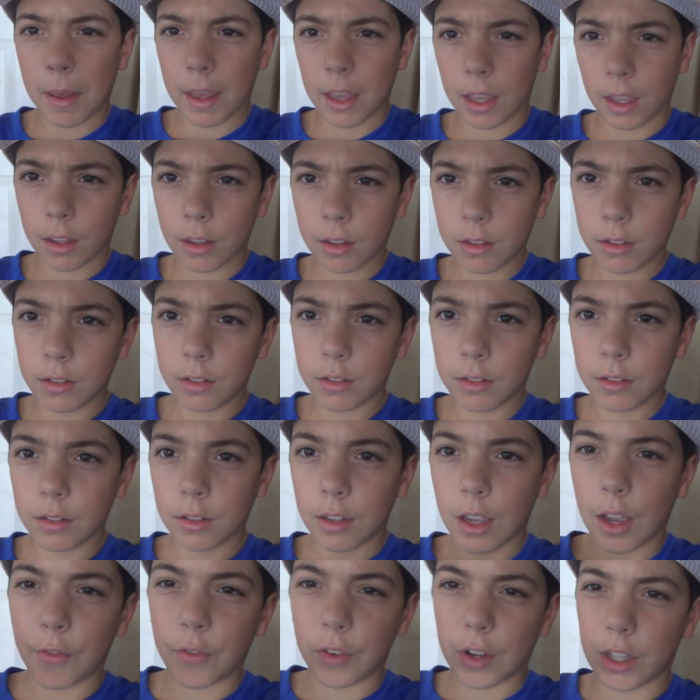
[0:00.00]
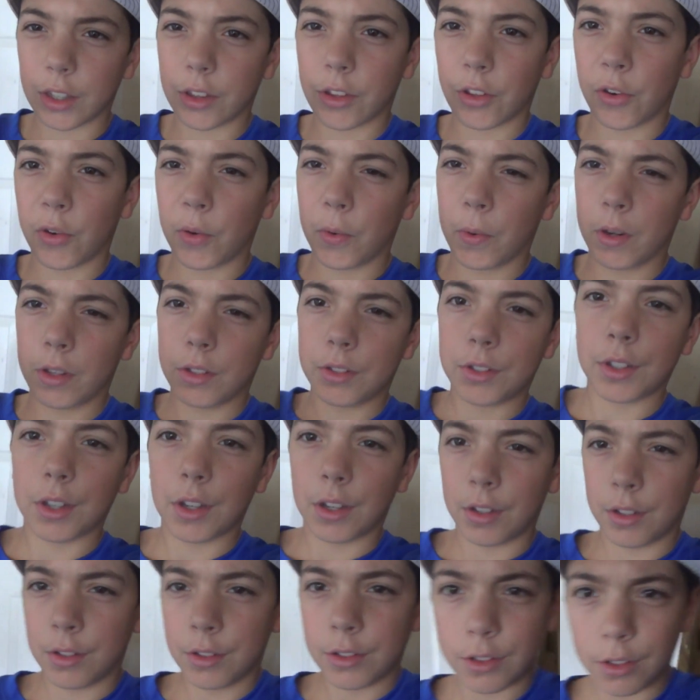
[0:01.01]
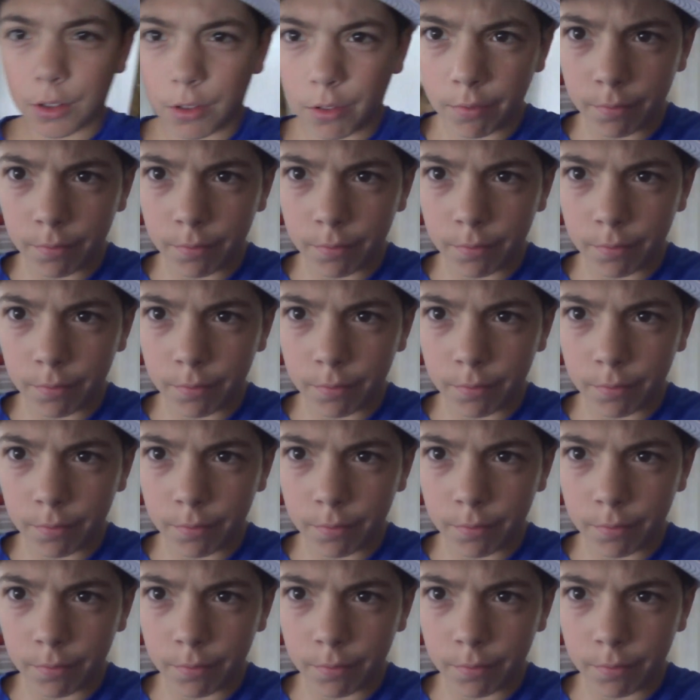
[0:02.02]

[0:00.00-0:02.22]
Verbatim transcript: Bang! I forgot to do it inside, so.